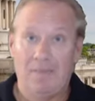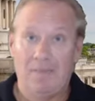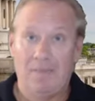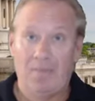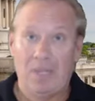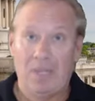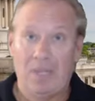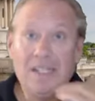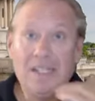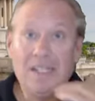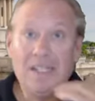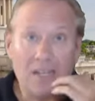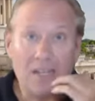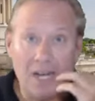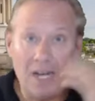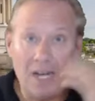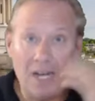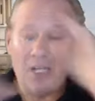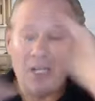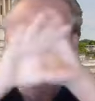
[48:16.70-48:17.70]
He's a
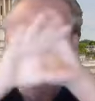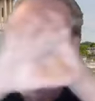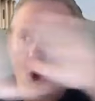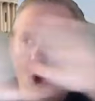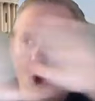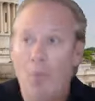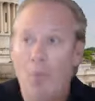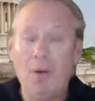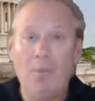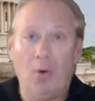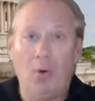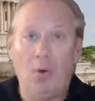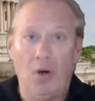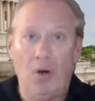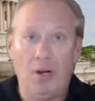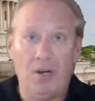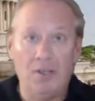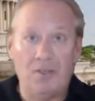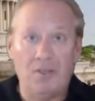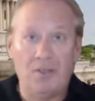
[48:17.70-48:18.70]
communist. Open
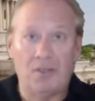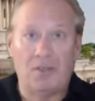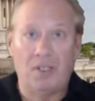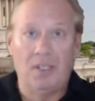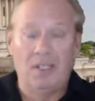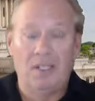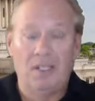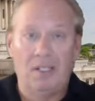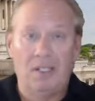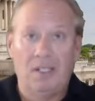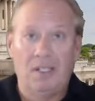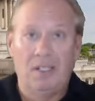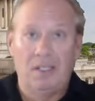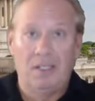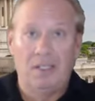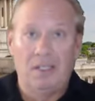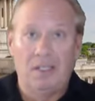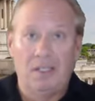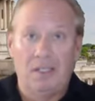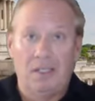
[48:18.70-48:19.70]
borders.
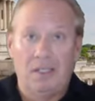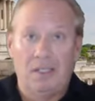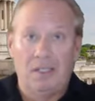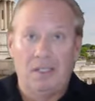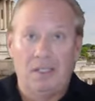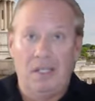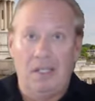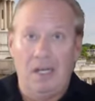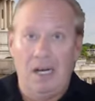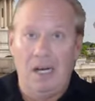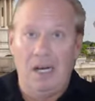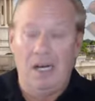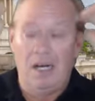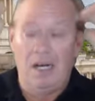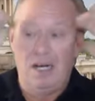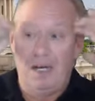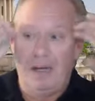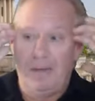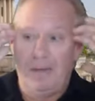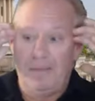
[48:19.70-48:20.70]

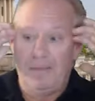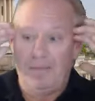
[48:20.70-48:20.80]
I